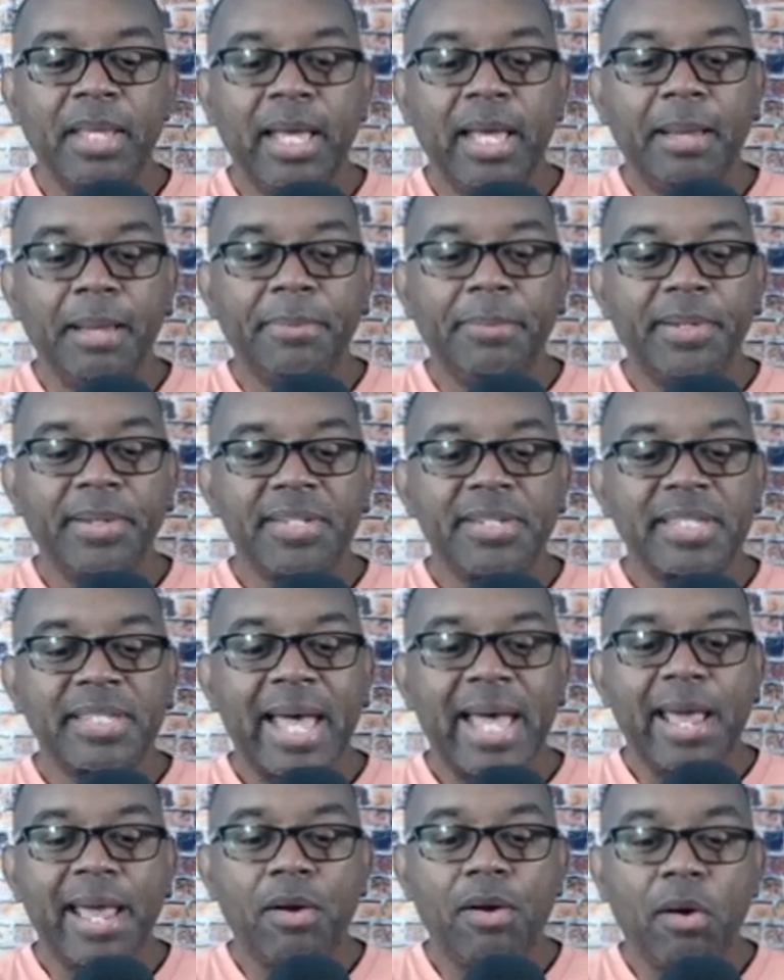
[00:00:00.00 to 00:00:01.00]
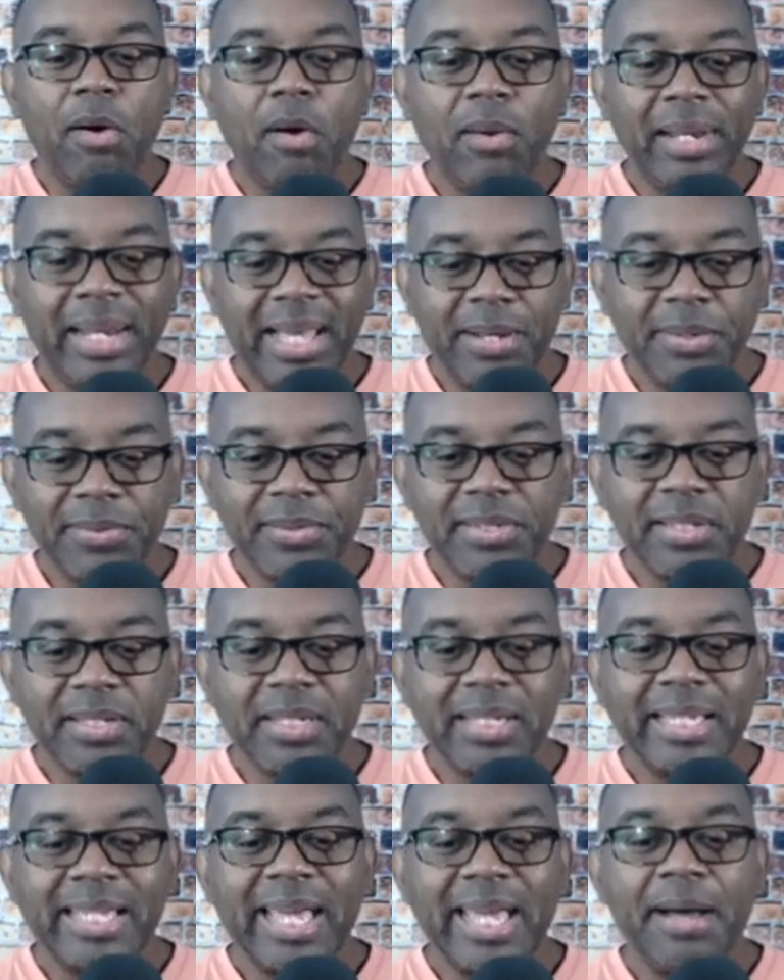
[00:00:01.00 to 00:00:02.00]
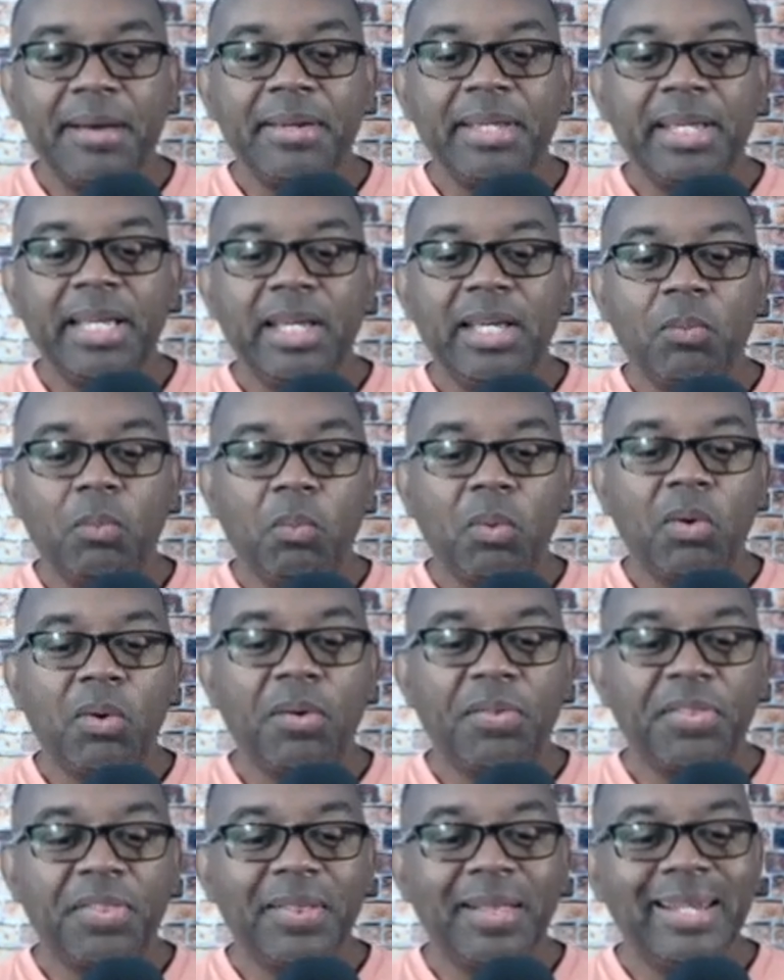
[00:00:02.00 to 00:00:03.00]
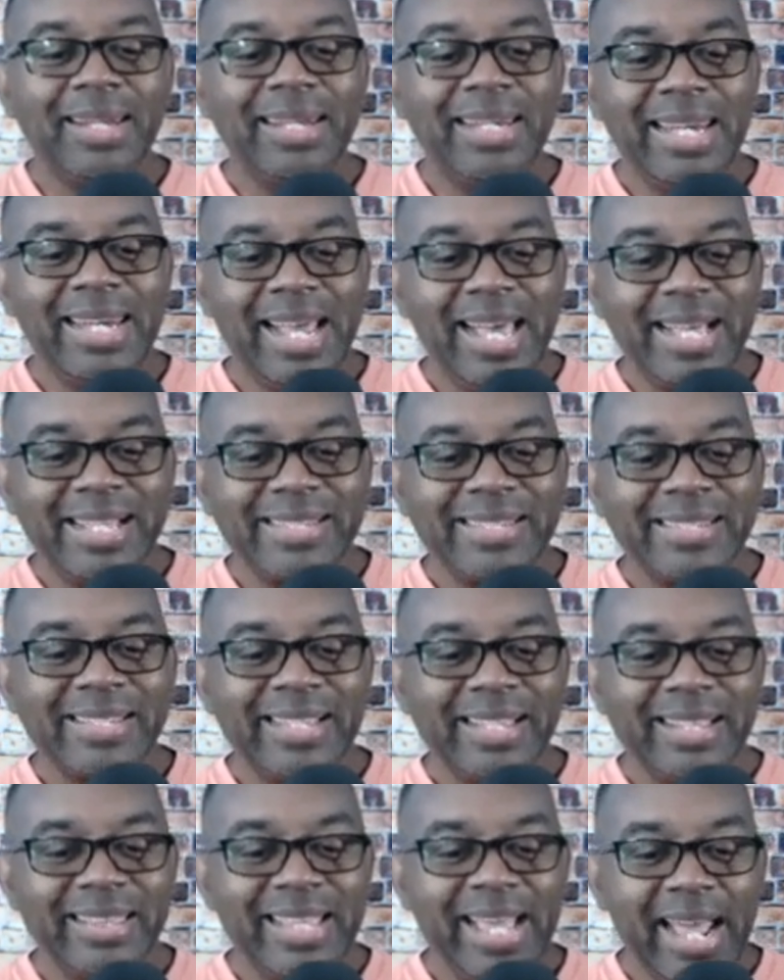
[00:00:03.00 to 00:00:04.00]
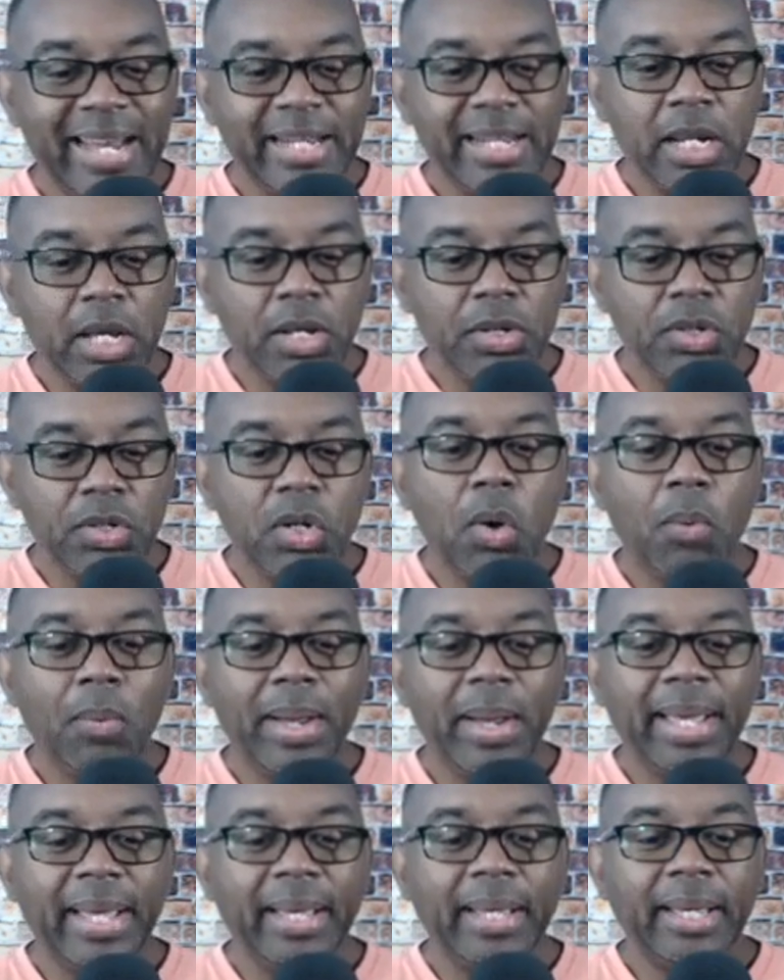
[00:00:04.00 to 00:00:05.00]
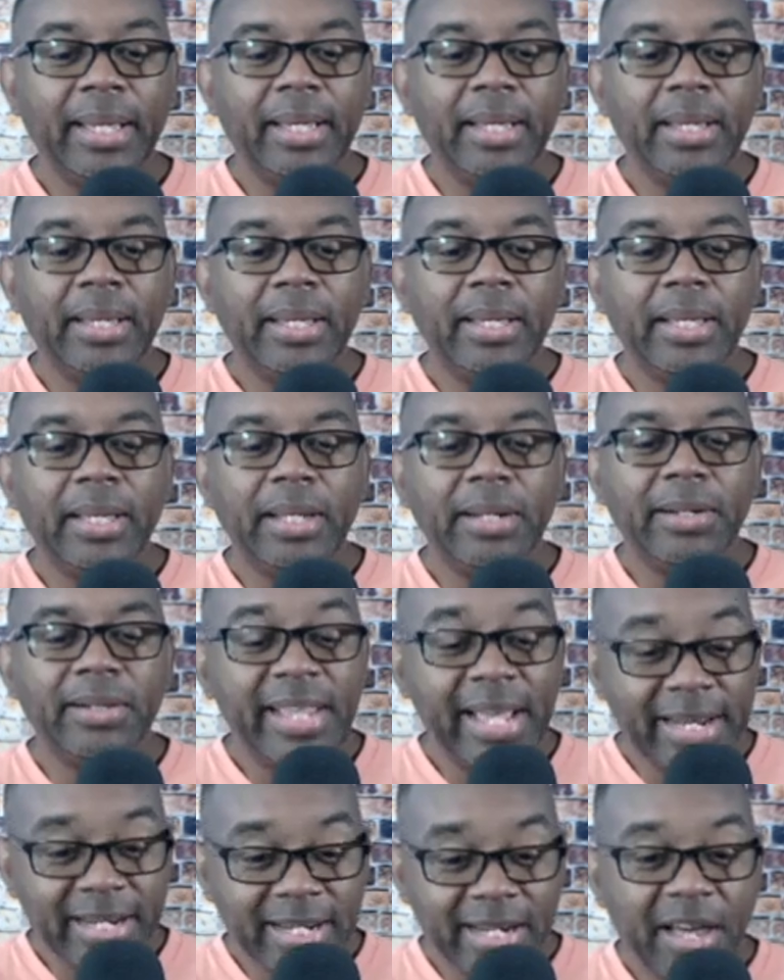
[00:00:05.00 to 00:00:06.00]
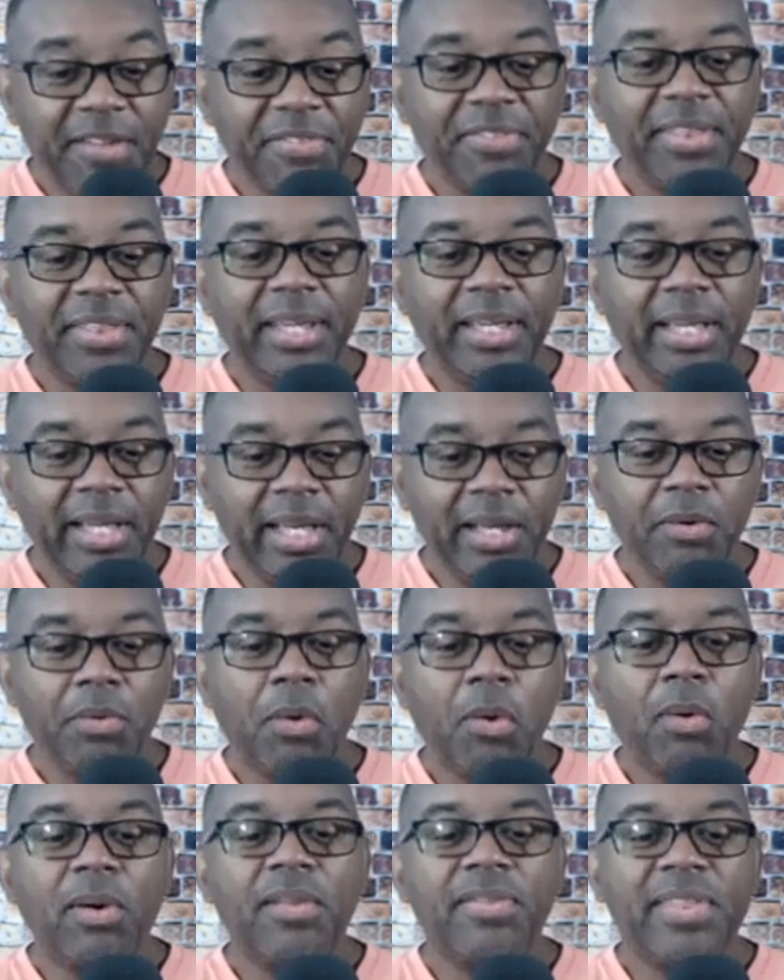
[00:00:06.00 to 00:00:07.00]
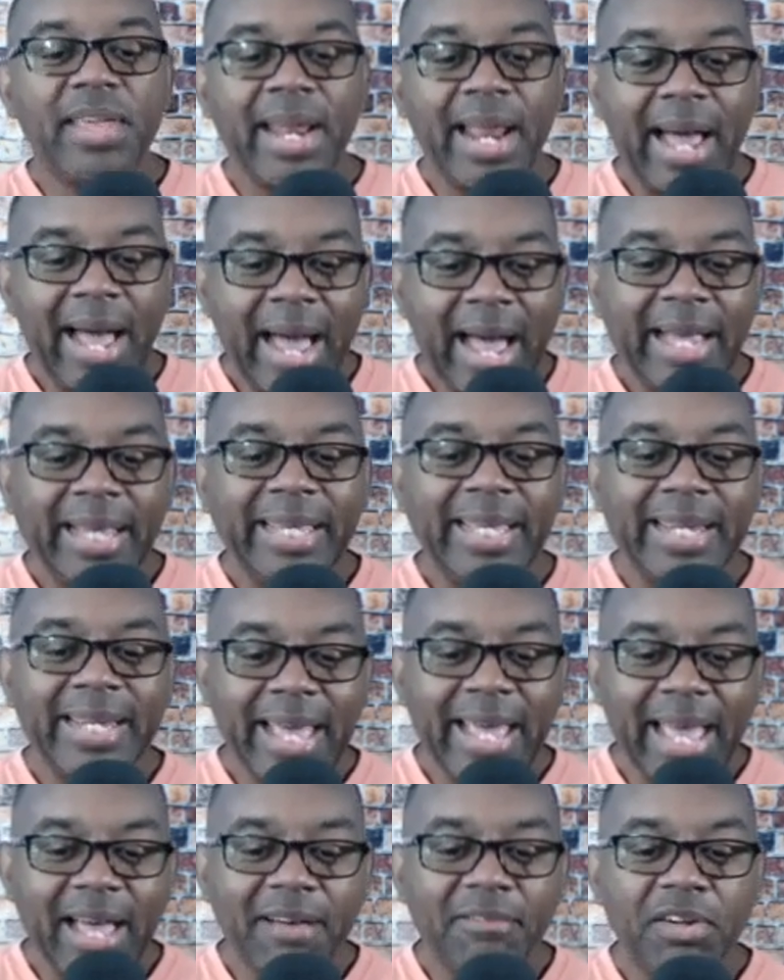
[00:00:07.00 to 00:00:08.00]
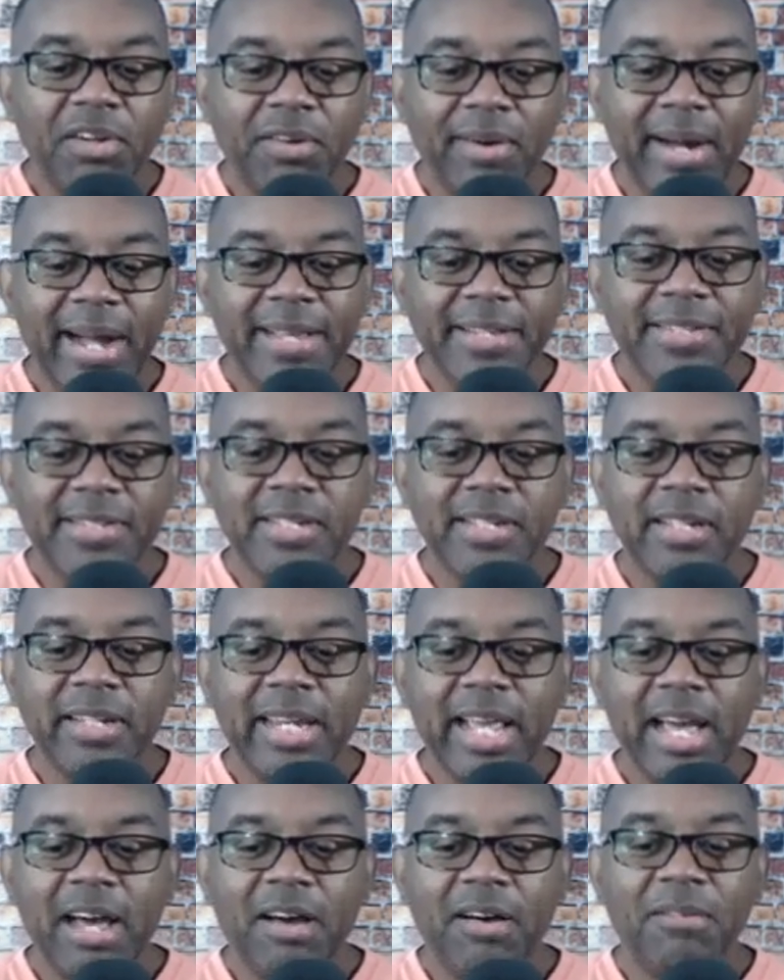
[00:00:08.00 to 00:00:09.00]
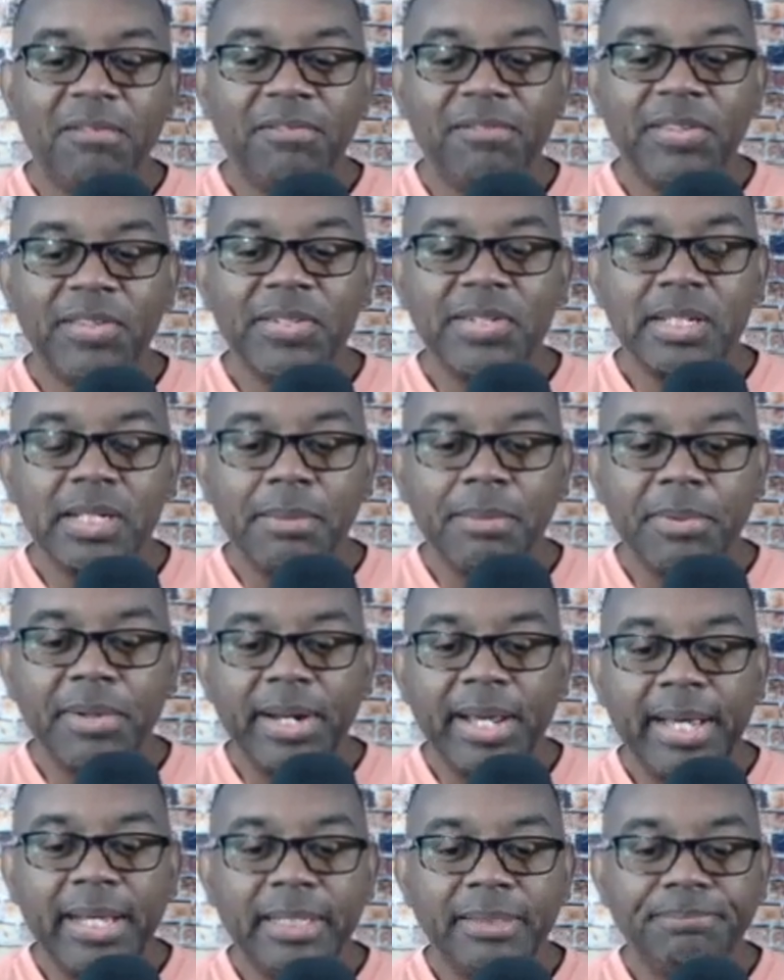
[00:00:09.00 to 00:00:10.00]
put aside all else, counting it worth less than knowing, than nothing, in order that I can have Christ. Now, verse number 9.